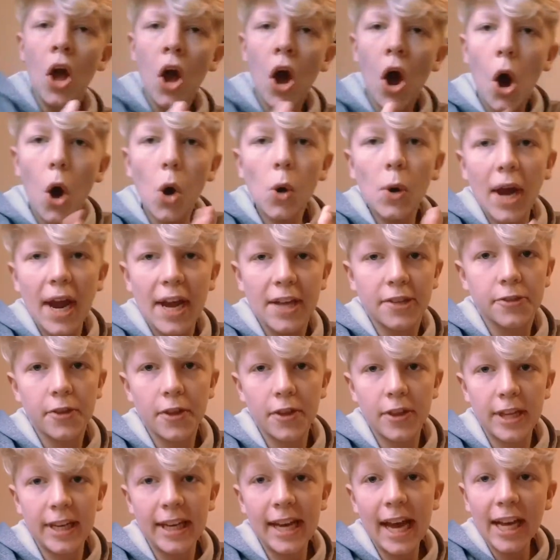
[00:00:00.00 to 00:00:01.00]
Okay, so
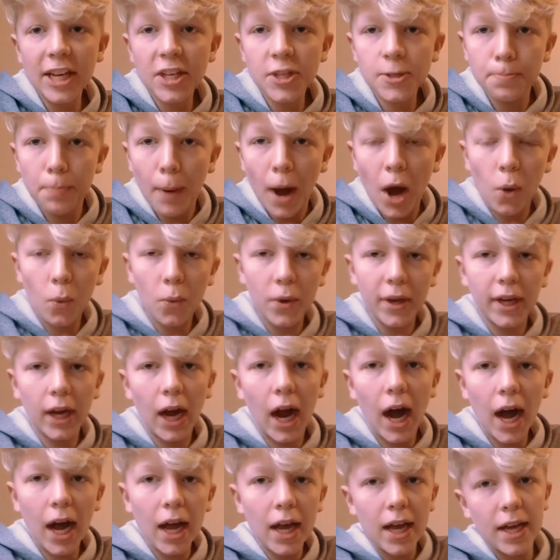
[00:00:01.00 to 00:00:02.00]
the next spot we
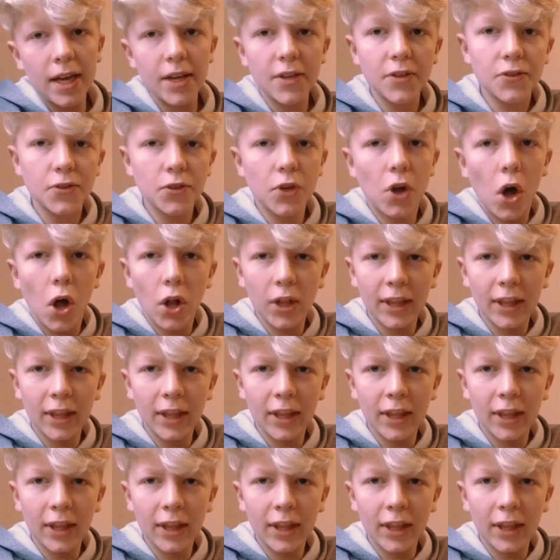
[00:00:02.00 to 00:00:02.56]
got is called